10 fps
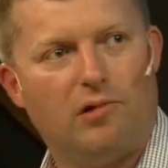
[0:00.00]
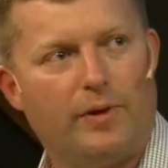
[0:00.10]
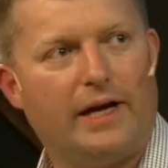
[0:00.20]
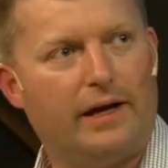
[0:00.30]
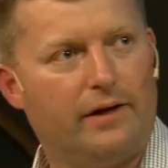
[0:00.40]

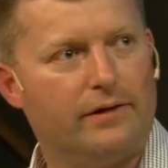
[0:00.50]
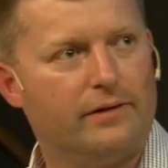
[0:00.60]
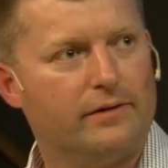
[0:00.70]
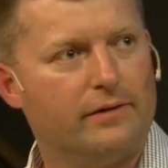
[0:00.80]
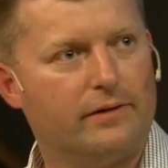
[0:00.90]
propaganda,
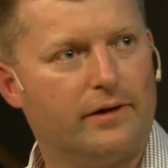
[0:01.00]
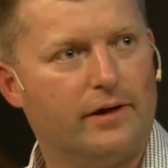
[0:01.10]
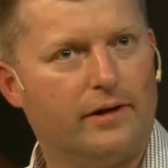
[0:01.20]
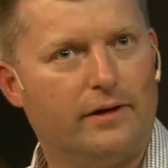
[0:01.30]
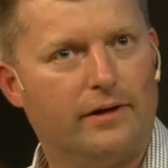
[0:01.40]

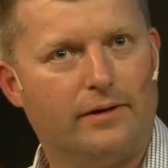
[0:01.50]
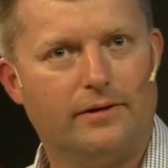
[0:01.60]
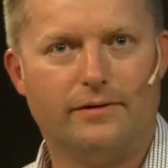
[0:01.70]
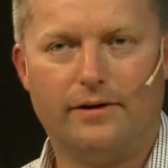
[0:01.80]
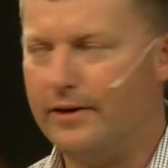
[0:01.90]
okay?
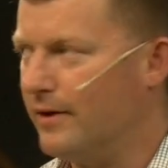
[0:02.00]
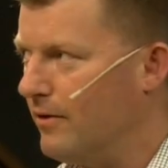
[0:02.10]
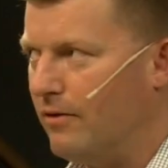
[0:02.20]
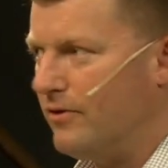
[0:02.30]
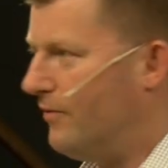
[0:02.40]
There's nothing
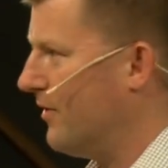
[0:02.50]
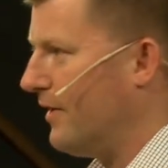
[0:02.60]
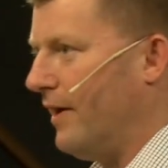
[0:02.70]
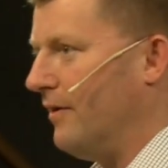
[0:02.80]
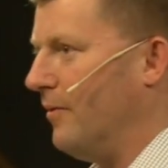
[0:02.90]

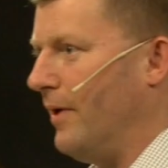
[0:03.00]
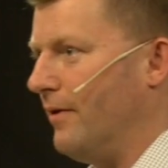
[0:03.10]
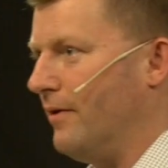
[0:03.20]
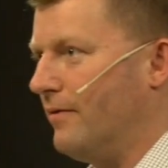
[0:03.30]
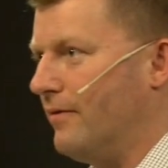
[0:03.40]
sophisticated
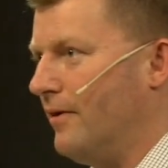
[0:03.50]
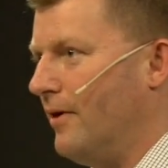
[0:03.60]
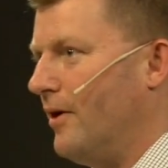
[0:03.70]
about this.